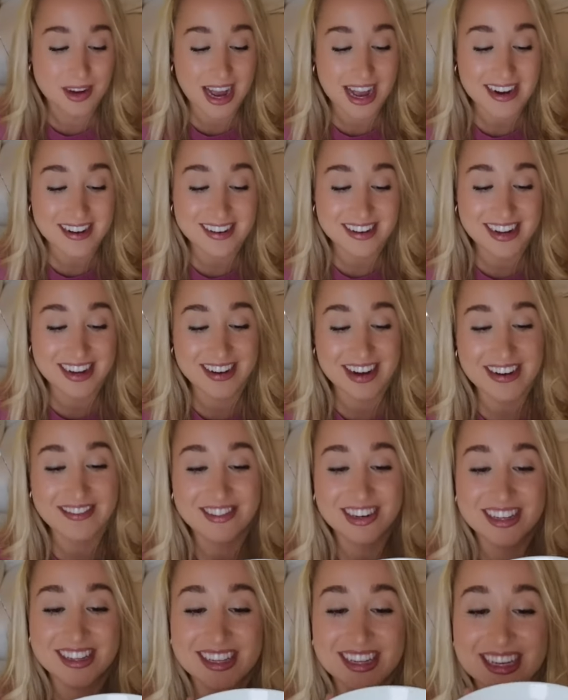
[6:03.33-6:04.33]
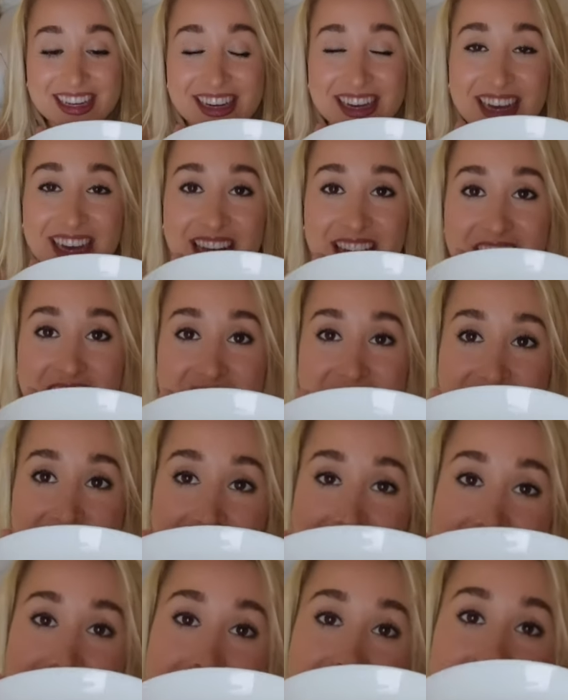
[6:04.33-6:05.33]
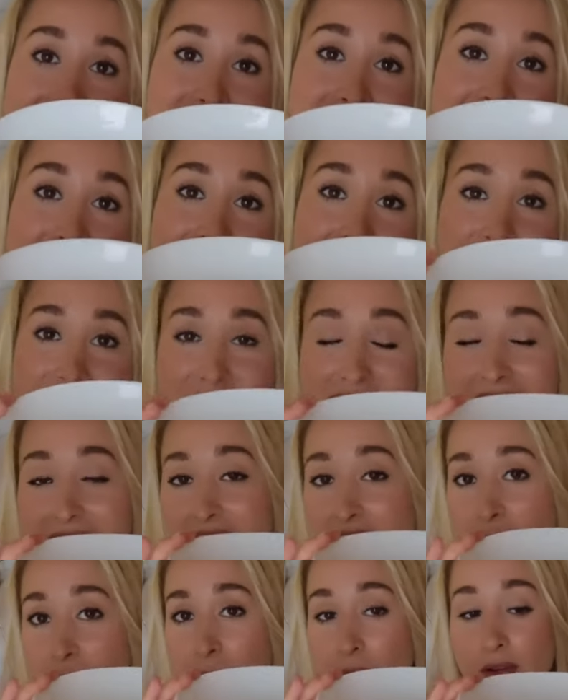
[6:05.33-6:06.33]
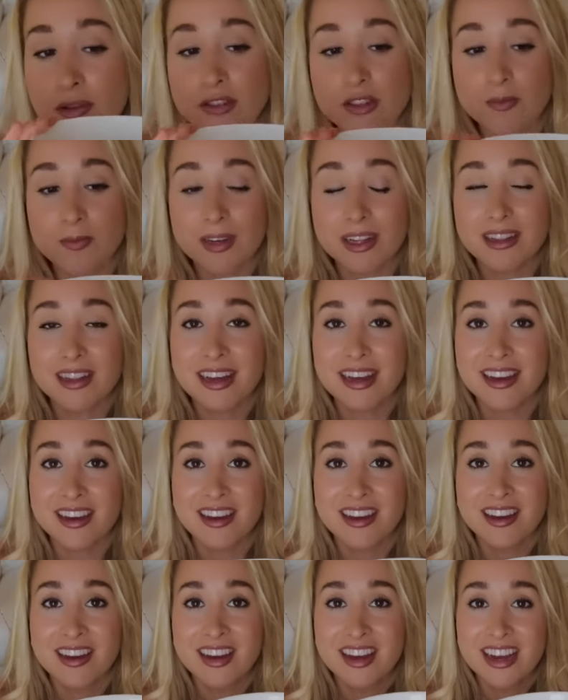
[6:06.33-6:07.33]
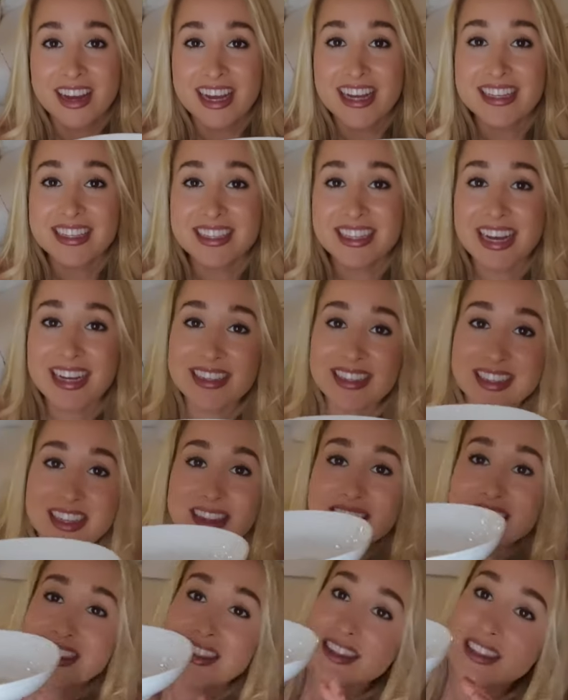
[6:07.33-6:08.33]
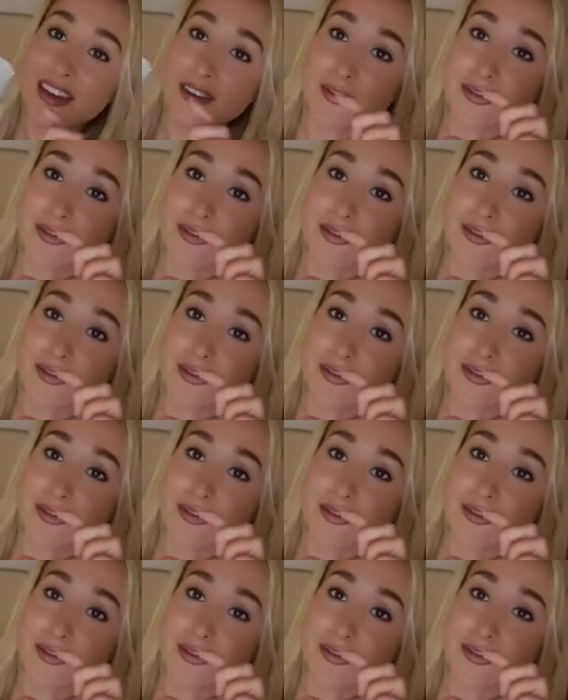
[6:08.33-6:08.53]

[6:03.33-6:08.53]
I don't know, I really love to eat things out of bowls, but like, it's nice that this is a